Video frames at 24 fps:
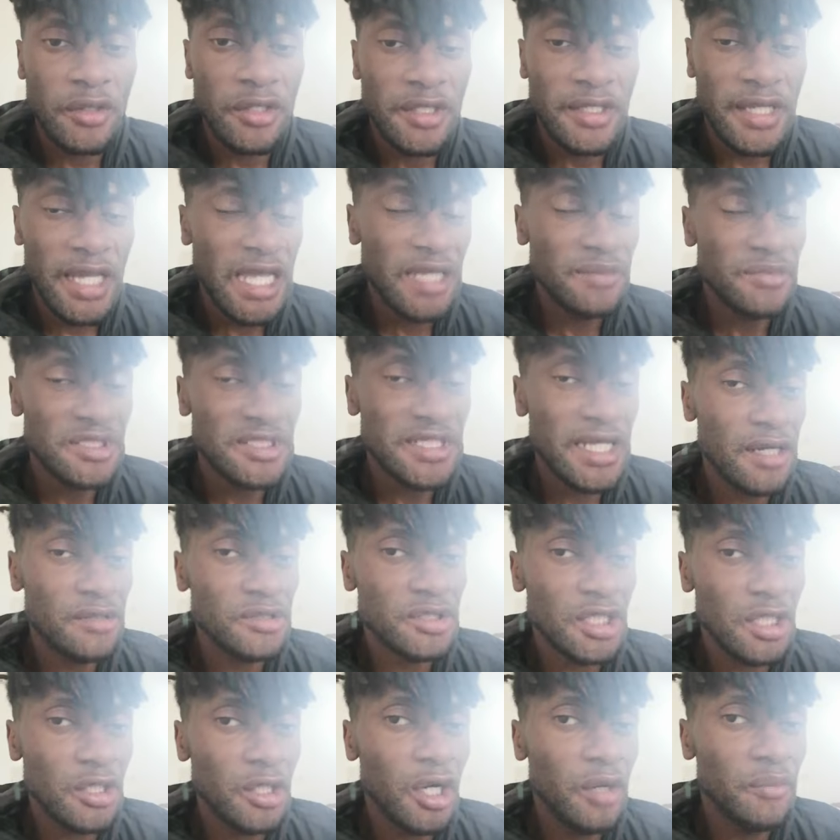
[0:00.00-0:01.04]
The name
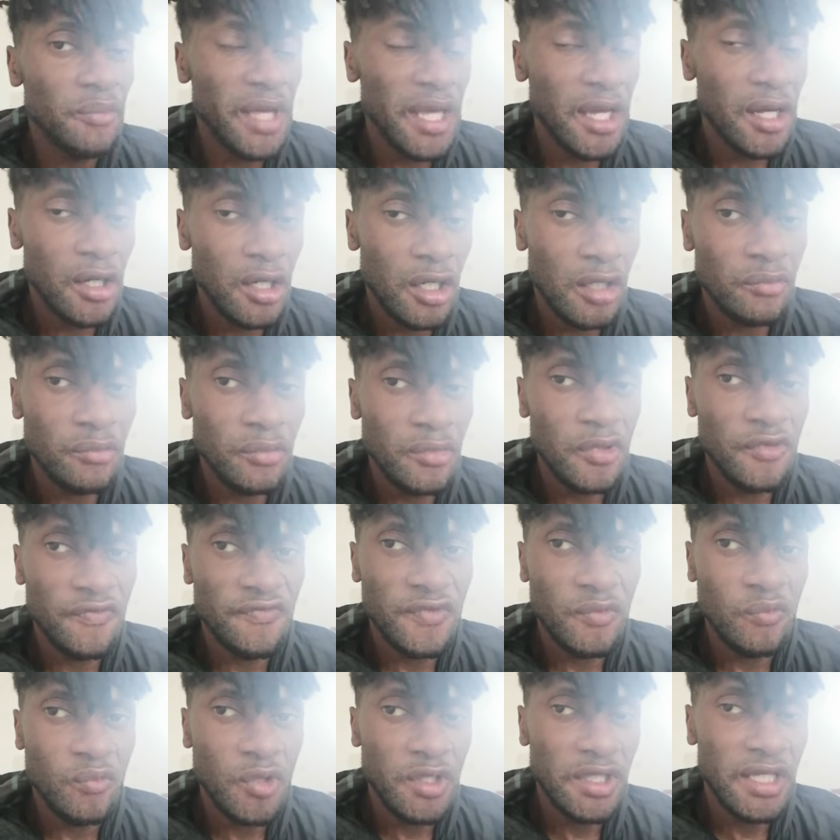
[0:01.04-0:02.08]
sounds a lot better
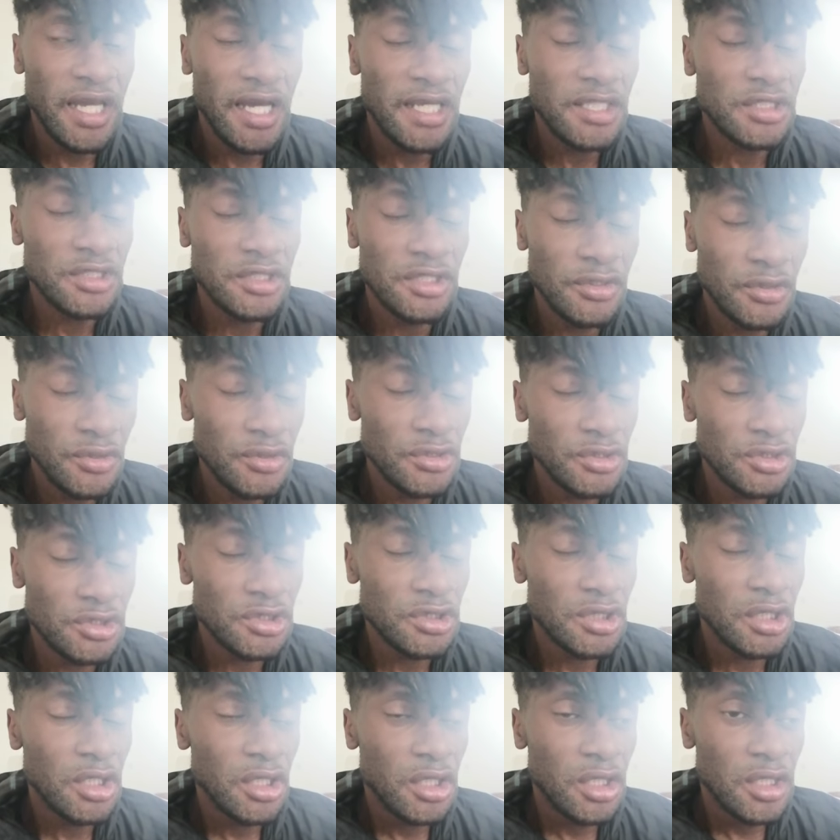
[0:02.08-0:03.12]
from what it actually
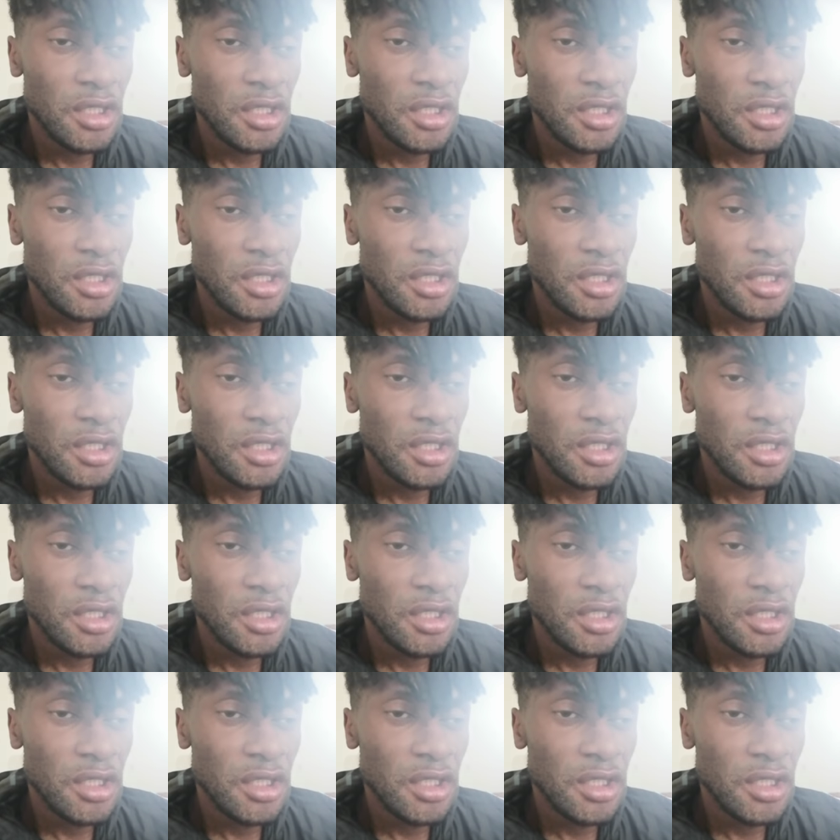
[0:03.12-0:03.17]
does.